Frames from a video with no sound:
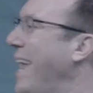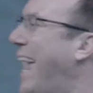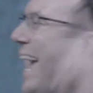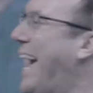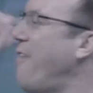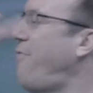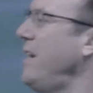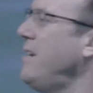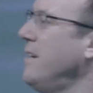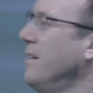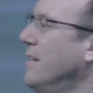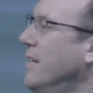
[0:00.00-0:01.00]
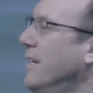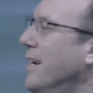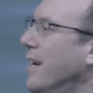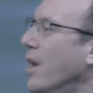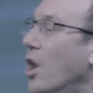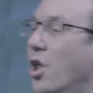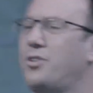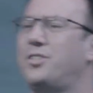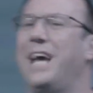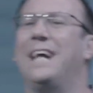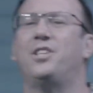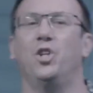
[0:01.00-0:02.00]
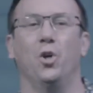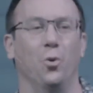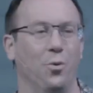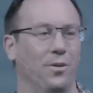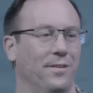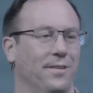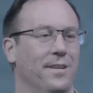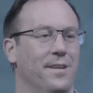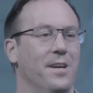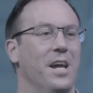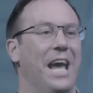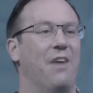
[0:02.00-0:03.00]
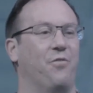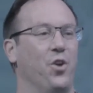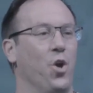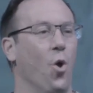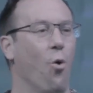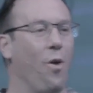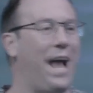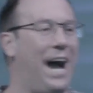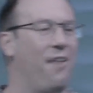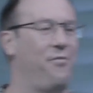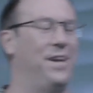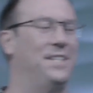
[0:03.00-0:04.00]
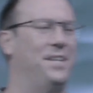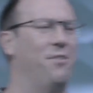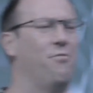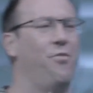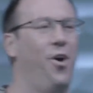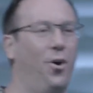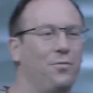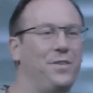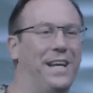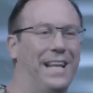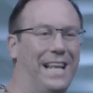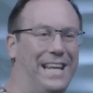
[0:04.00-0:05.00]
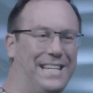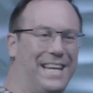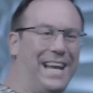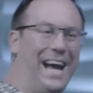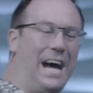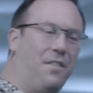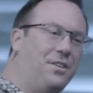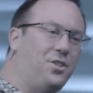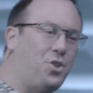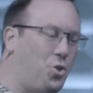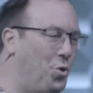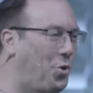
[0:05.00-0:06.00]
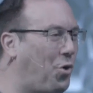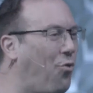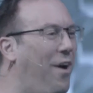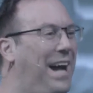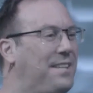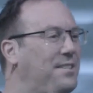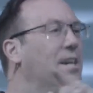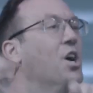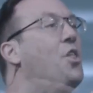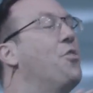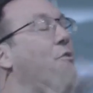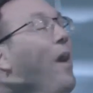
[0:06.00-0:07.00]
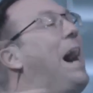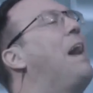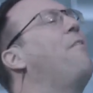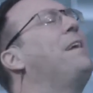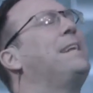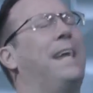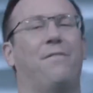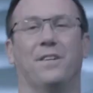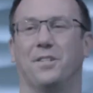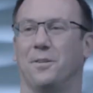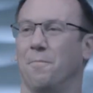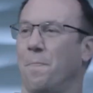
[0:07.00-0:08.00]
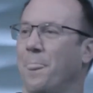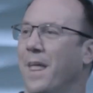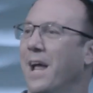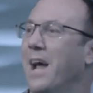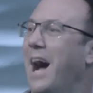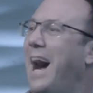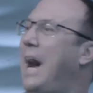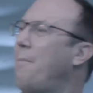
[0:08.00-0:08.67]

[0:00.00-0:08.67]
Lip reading: heaven looks at you, if your life is involved in leading others to Christ through our endeavors, I